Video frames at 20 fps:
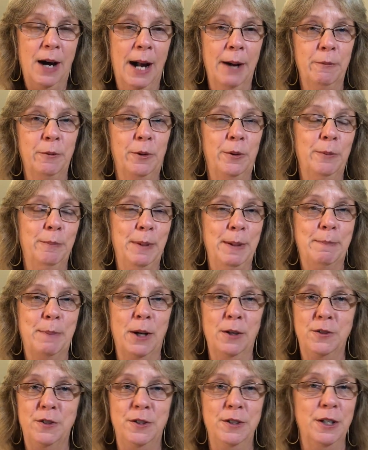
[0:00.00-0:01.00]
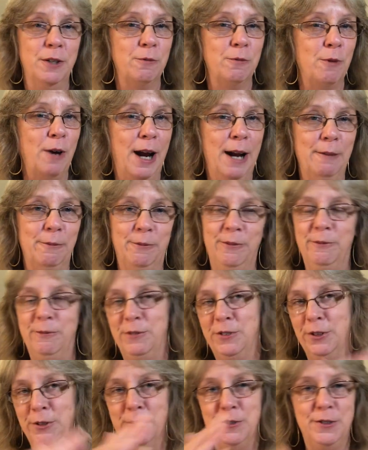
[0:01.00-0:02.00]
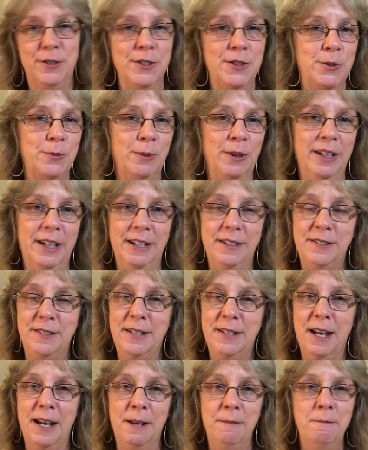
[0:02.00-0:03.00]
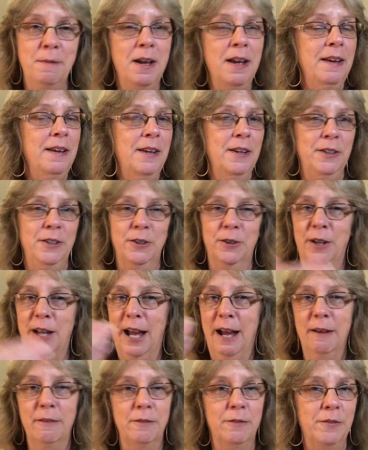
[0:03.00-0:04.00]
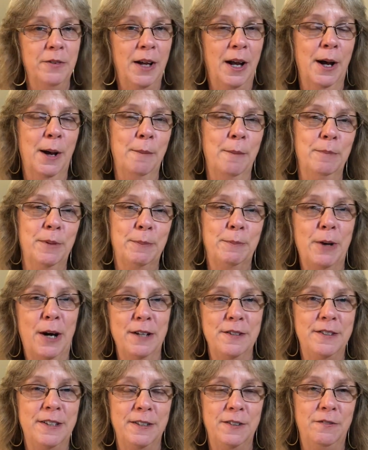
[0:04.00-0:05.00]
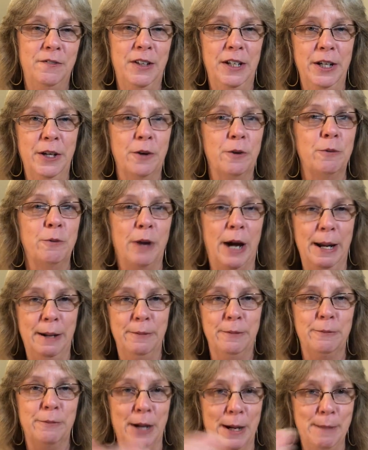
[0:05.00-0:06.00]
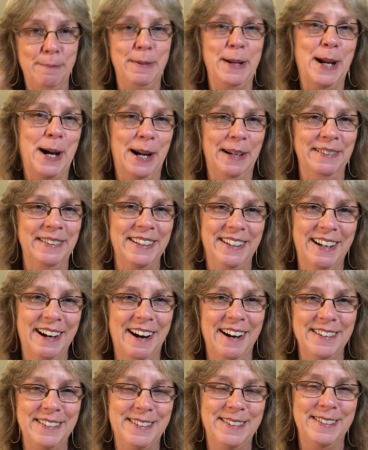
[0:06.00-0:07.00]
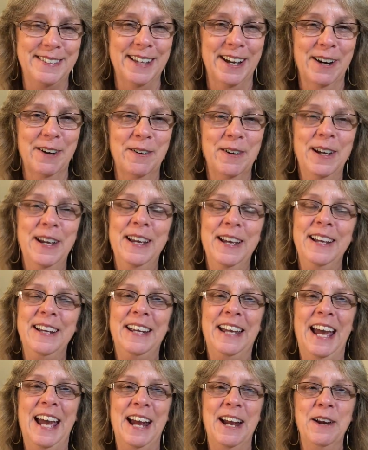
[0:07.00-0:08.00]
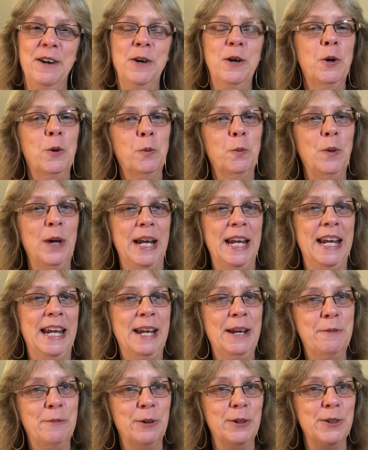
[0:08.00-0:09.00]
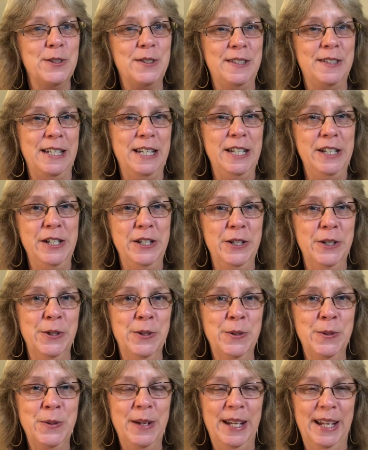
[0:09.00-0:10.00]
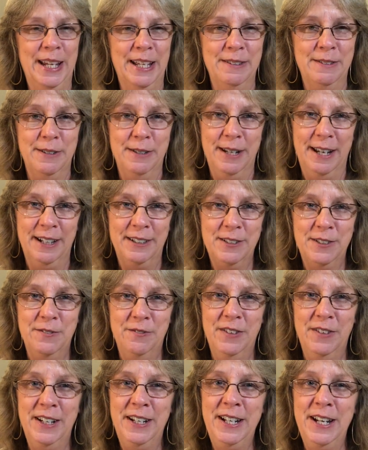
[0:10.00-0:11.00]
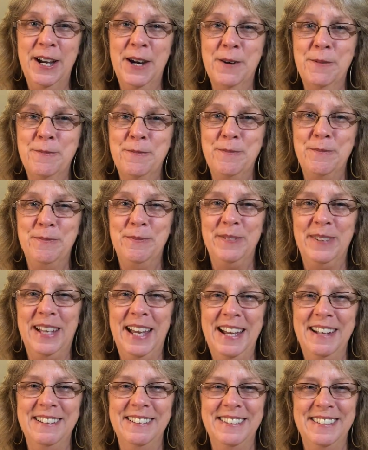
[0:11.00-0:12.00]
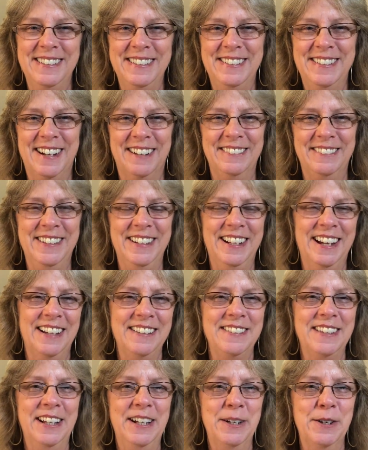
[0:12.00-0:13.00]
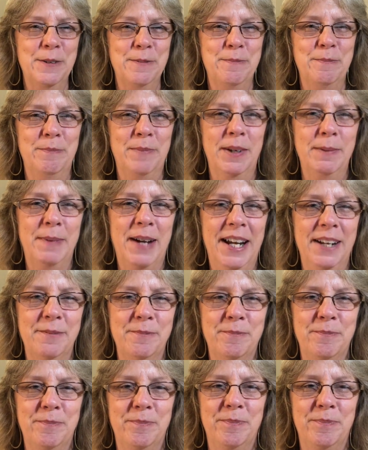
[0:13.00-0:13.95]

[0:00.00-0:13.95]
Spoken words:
I will be posting it right as soon as this one gets done. You'll have the process video right behind it, guys. So okay, we will see you in the next video. Okay, talk to you guys later. Bye bye.